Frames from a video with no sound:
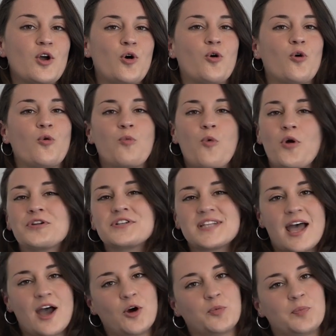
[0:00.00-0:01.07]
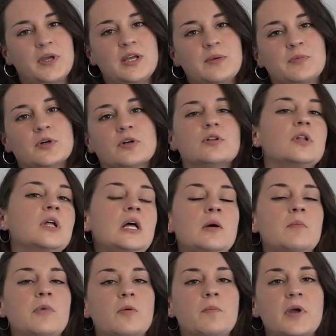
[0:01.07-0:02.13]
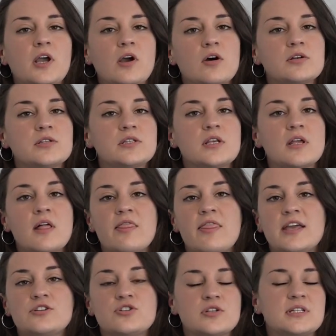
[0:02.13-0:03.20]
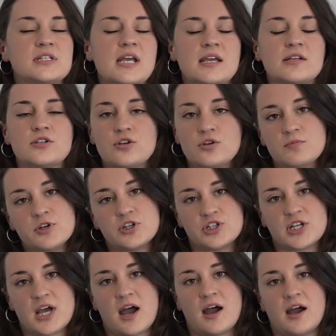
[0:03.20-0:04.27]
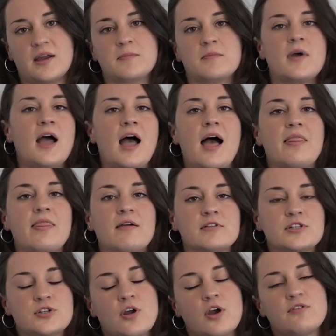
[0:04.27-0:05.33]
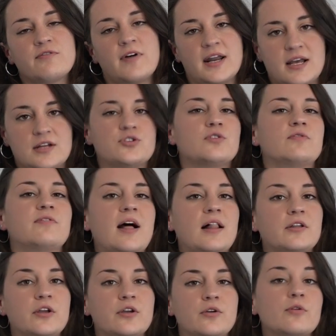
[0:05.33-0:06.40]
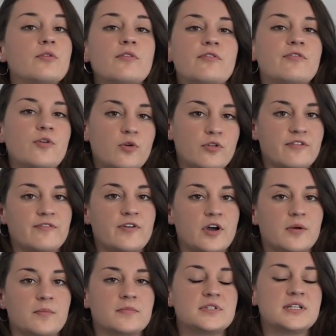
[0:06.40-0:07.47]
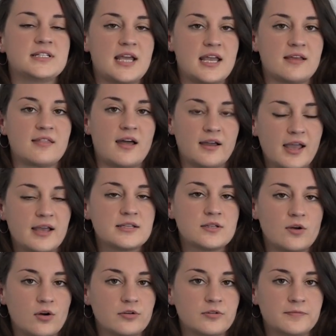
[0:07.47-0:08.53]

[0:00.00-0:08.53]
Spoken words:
or want to help people, but because they just take too much time and there is no financial value for the firm to take that case on.